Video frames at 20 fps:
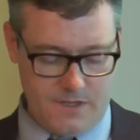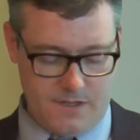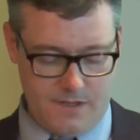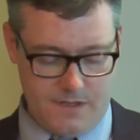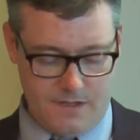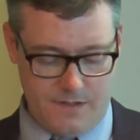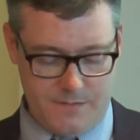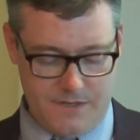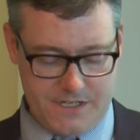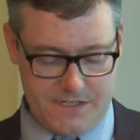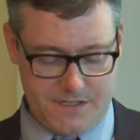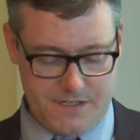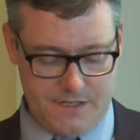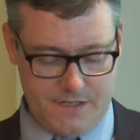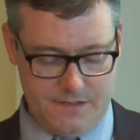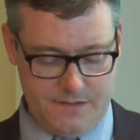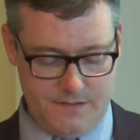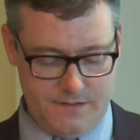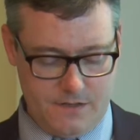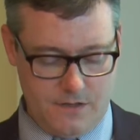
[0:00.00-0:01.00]
Next
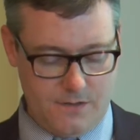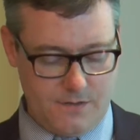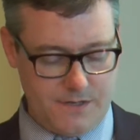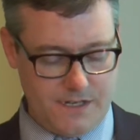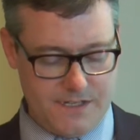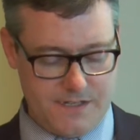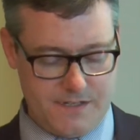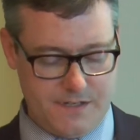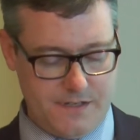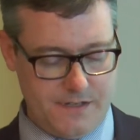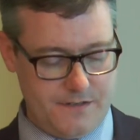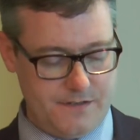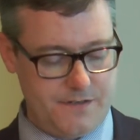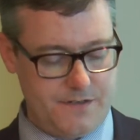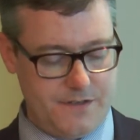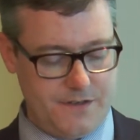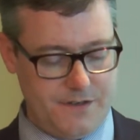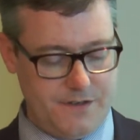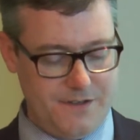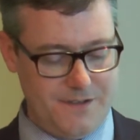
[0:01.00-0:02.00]
slide. Oh, that's it.
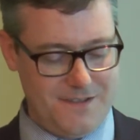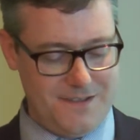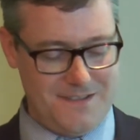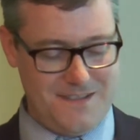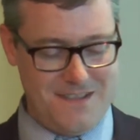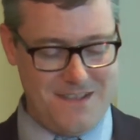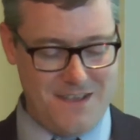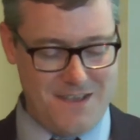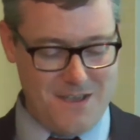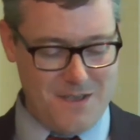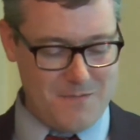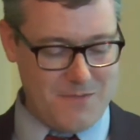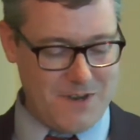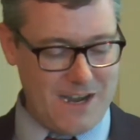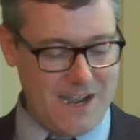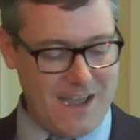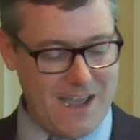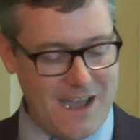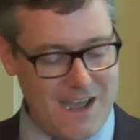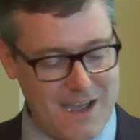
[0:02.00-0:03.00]
Sorry, but
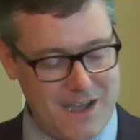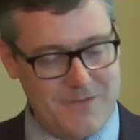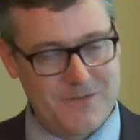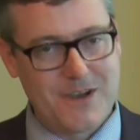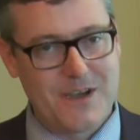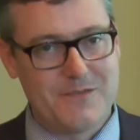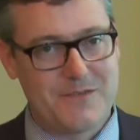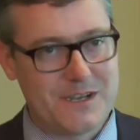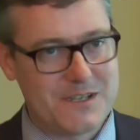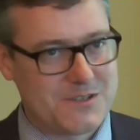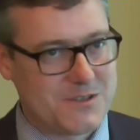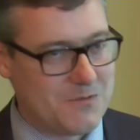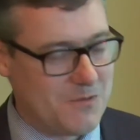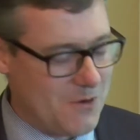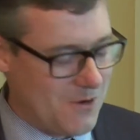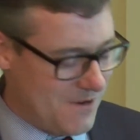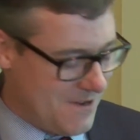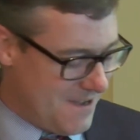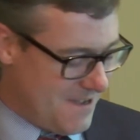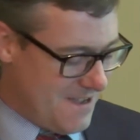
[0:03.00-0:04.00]
I've got some
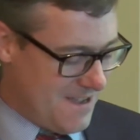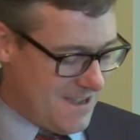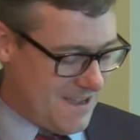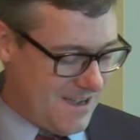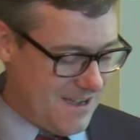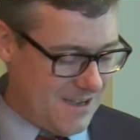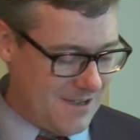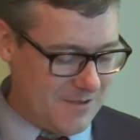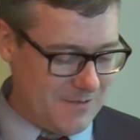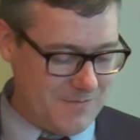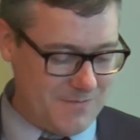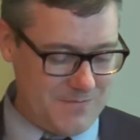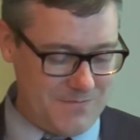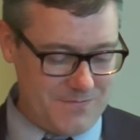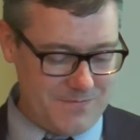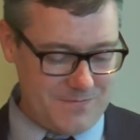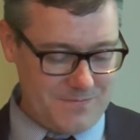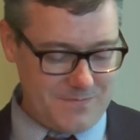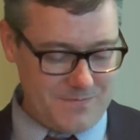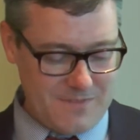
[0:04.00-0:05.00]
more.
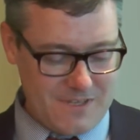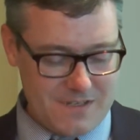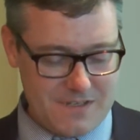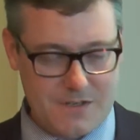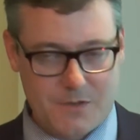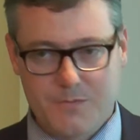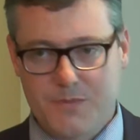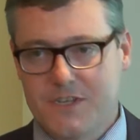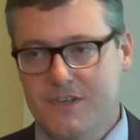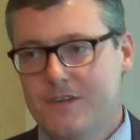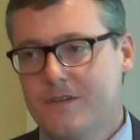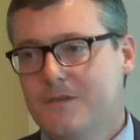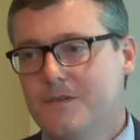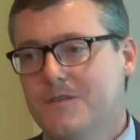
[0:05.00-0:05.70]
But